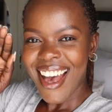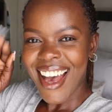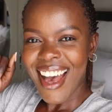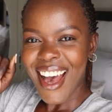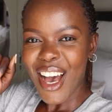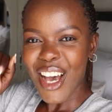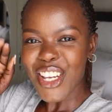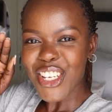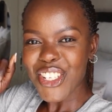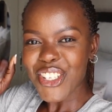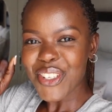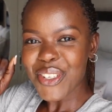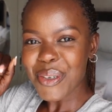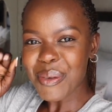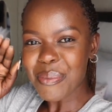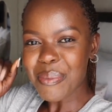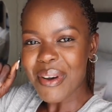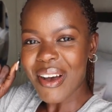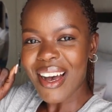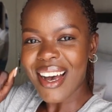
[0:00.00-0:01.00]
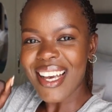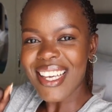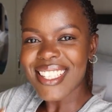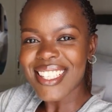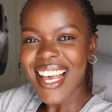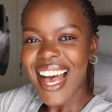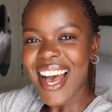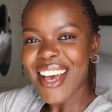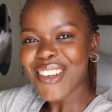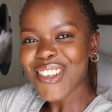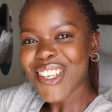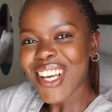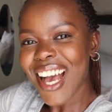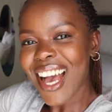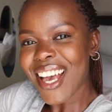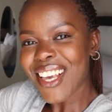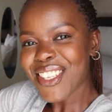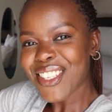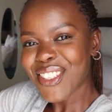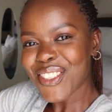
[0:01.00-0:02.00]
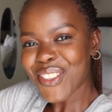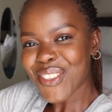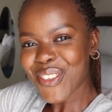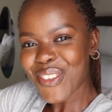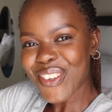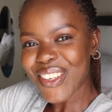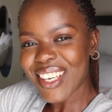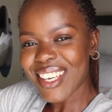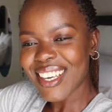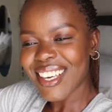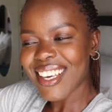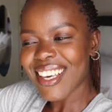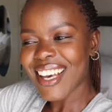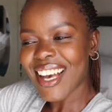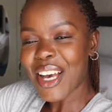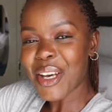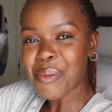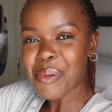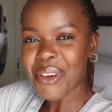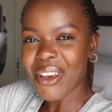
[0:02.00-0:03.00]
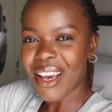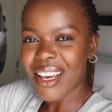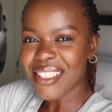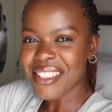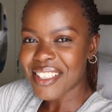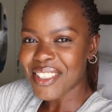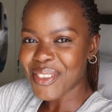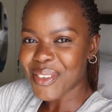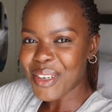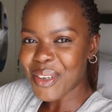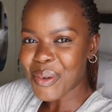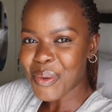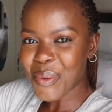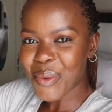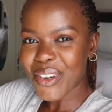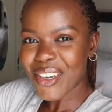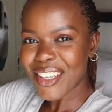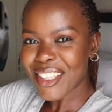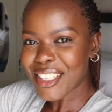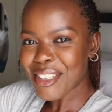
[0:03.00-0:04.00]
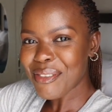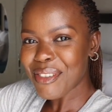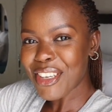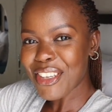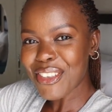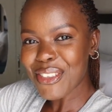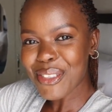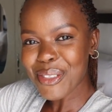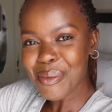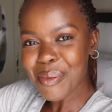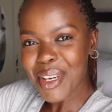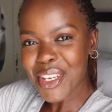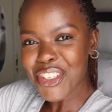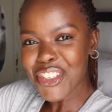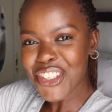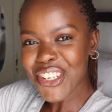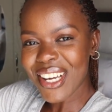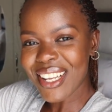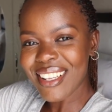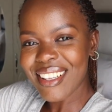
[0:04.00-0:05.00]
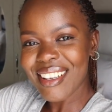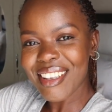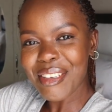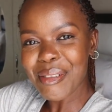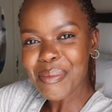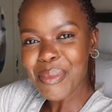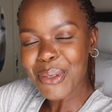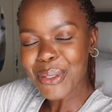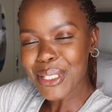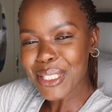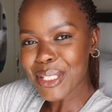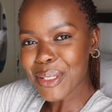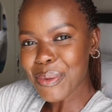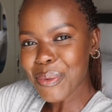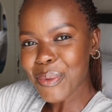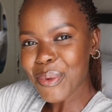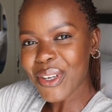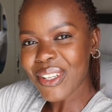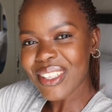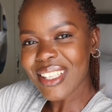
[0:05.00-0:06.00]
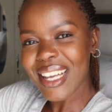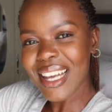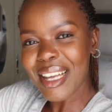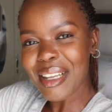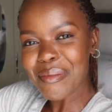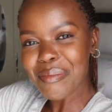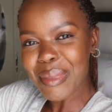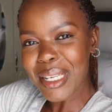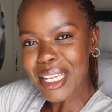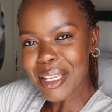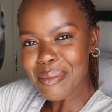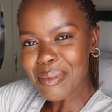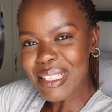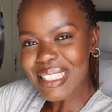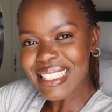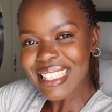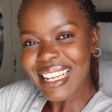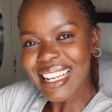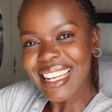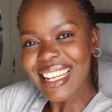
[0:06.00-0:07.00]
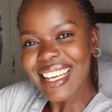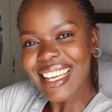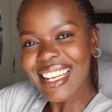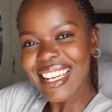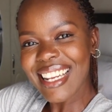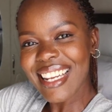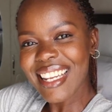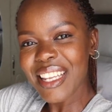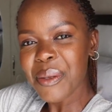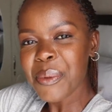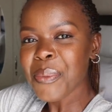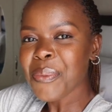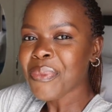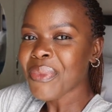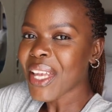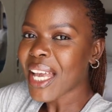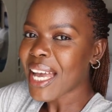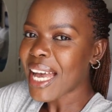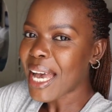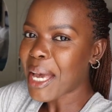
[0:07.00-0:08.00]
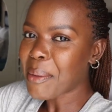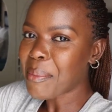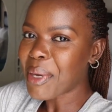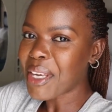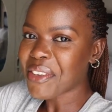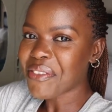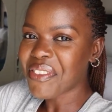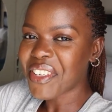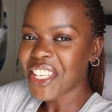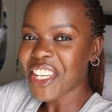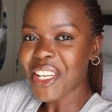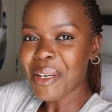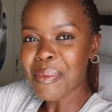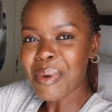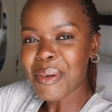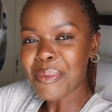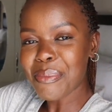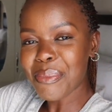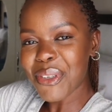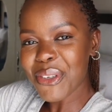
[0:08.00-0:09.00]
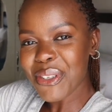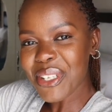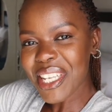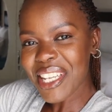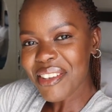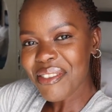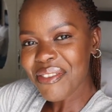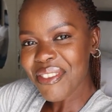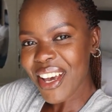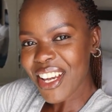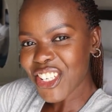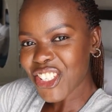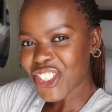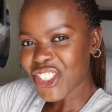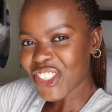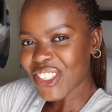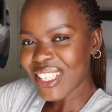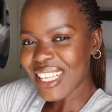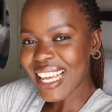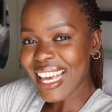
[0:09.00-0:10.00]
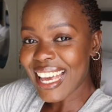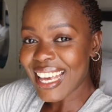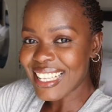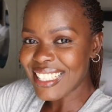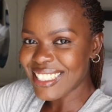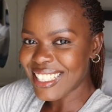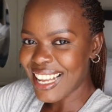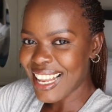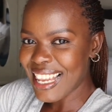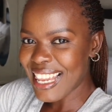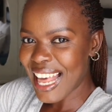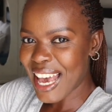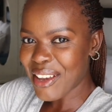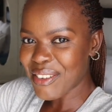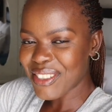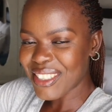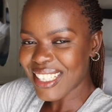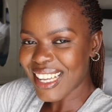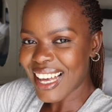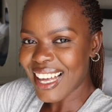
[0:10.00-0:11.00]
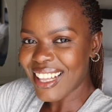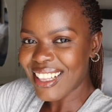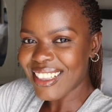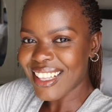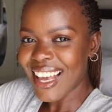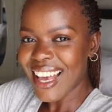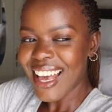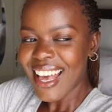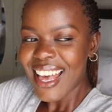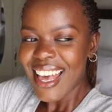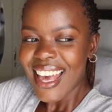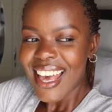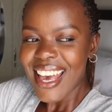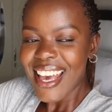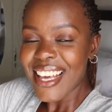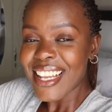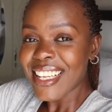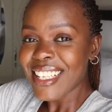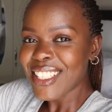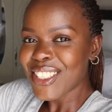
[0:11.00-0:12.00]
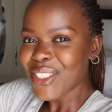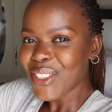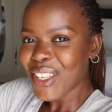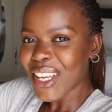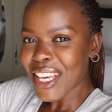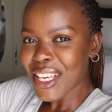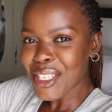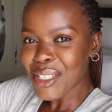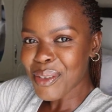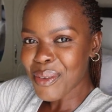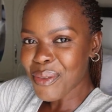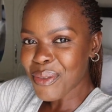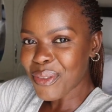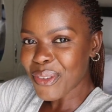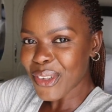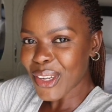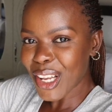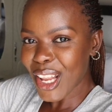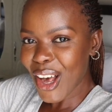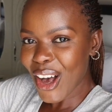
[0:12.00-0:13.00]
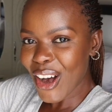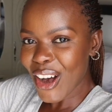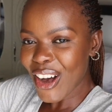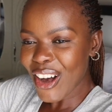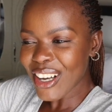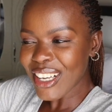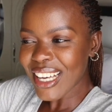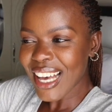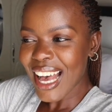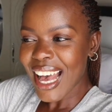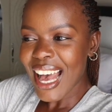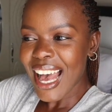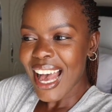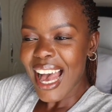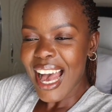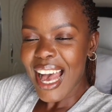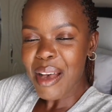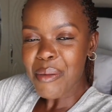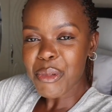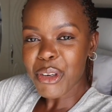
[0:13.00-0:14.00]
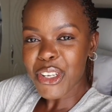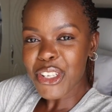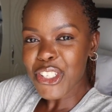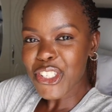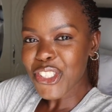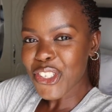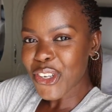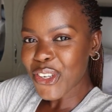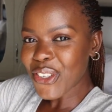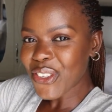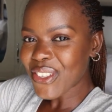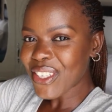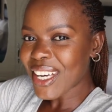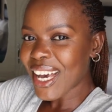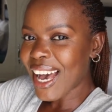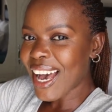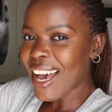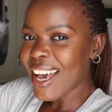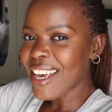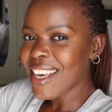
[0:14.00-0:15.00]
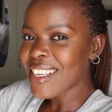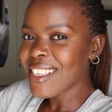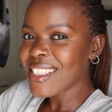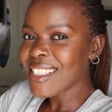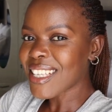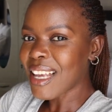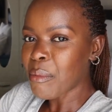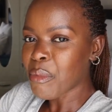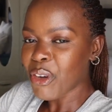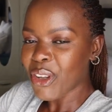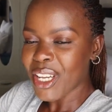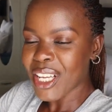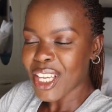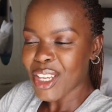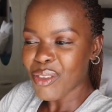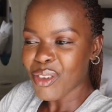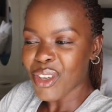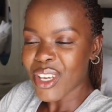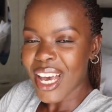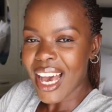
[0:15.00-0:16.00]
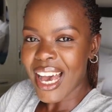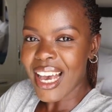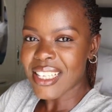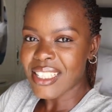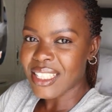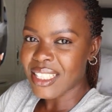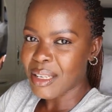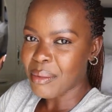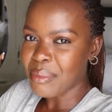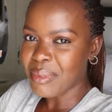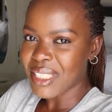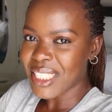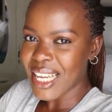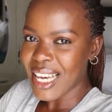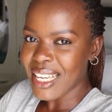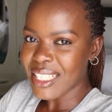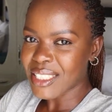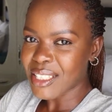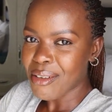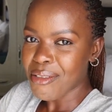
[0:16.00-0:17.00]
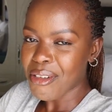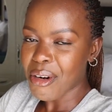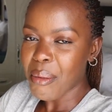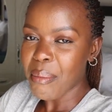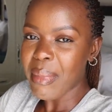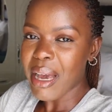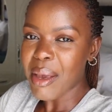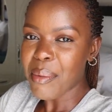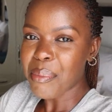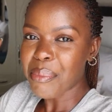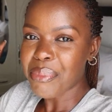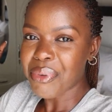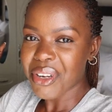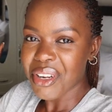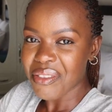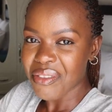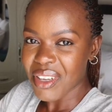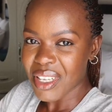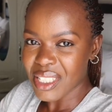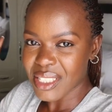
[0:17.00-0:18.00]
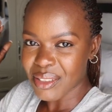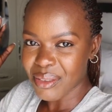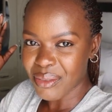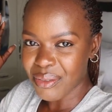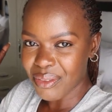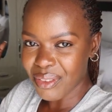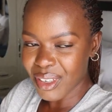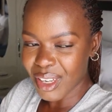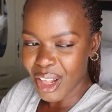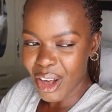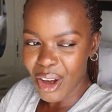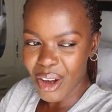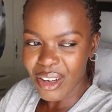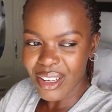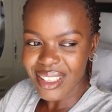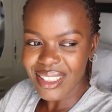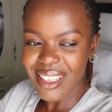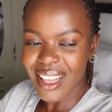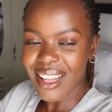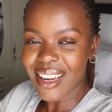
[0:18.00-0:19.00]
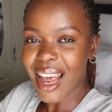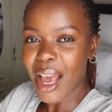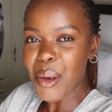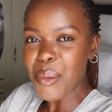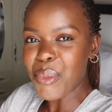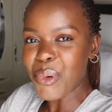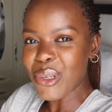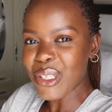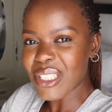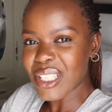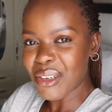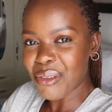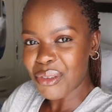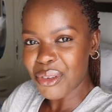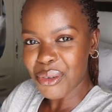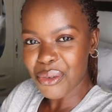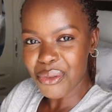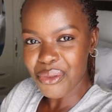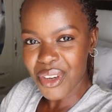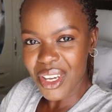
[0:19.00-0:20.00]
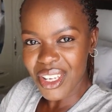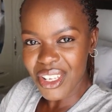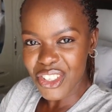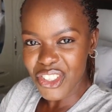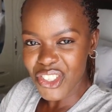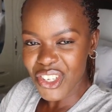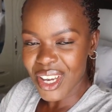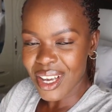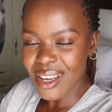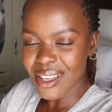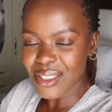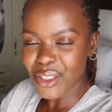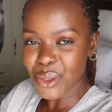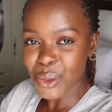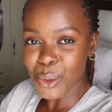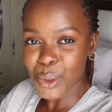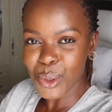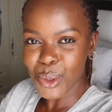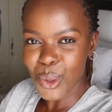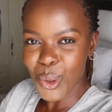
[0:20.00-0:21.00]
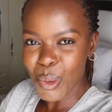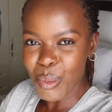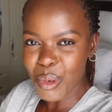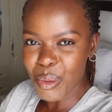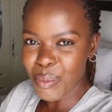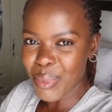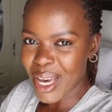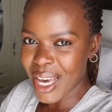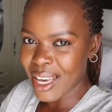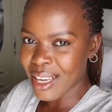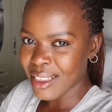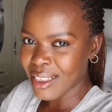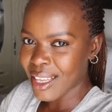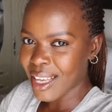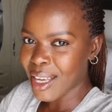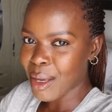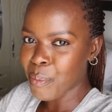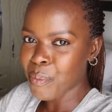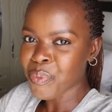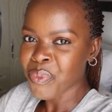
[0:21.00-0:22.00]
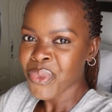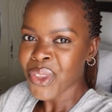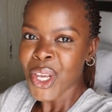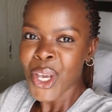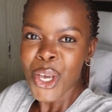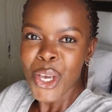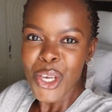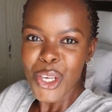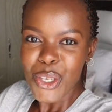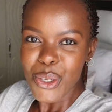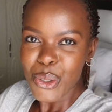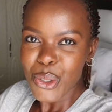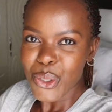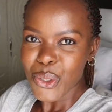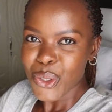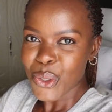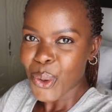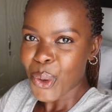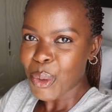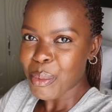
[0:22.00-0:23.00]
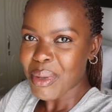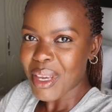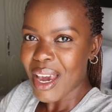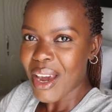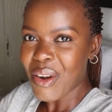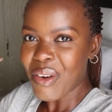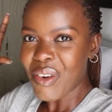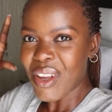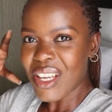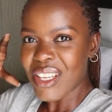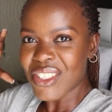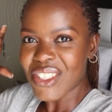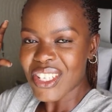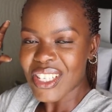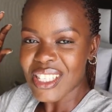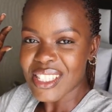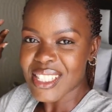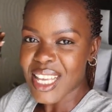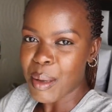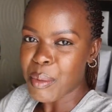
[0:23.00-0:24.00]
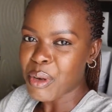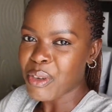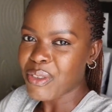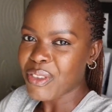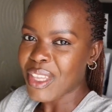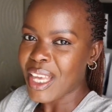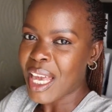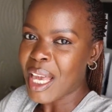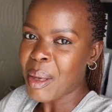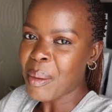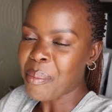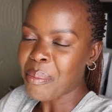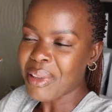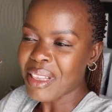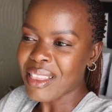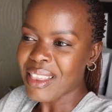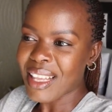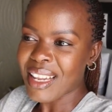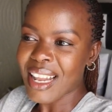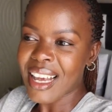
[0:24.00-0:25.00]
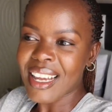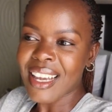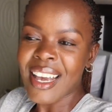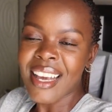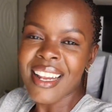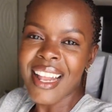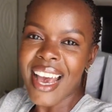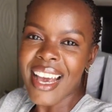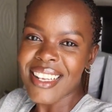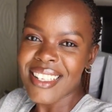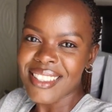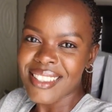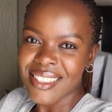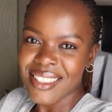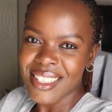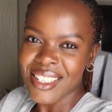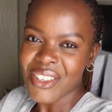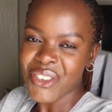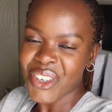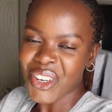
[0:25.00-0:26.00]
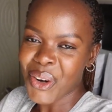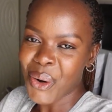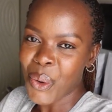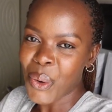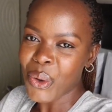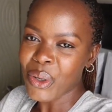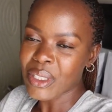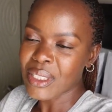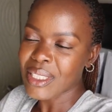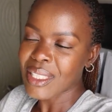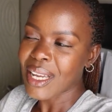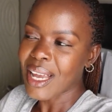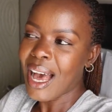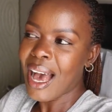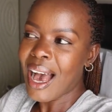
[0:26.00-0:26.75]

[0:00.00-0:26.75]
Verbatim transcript: hi sugar pies how you guys doing i hope you guys are doing well if you're new to my channel you're mostly welcome my name is Lyne I make video about beauty, fashion and lifestyle. In today's vlog, I'm going to show you guys, I'm going to give you guys an update from my previous vlog that I bought some few furnitures, you saw me buying them, you saw me arranging some of them, but then again I did record